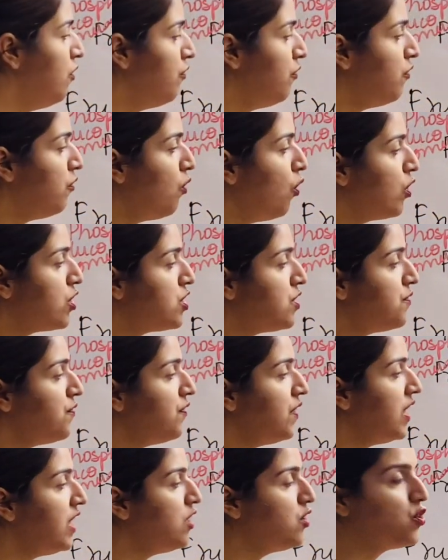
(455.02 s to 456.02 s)

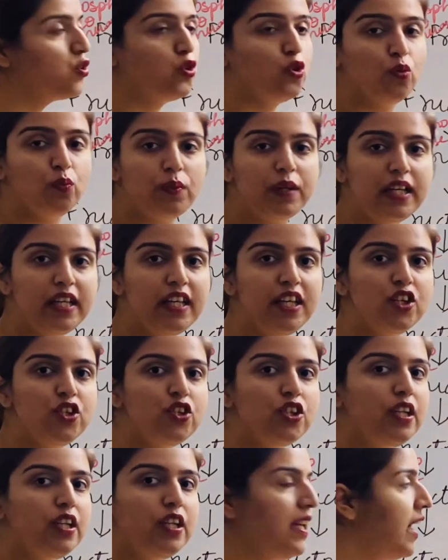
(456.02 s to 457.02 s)
phosphate group,
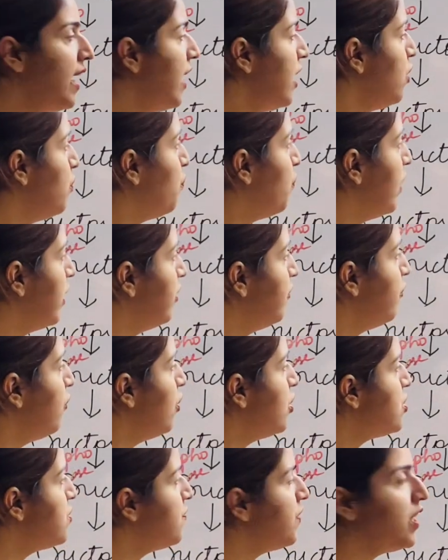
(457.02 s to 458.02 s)
initially I had one
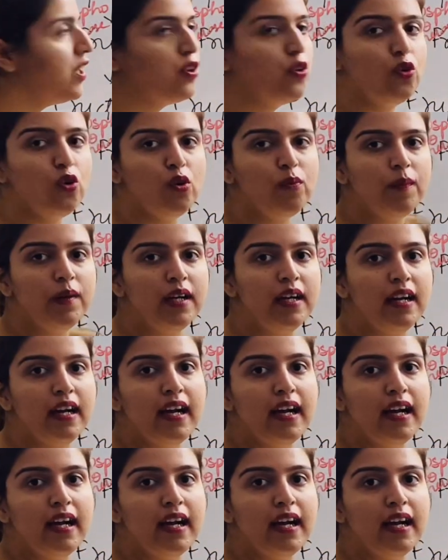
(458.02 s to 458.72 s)
phosphate group.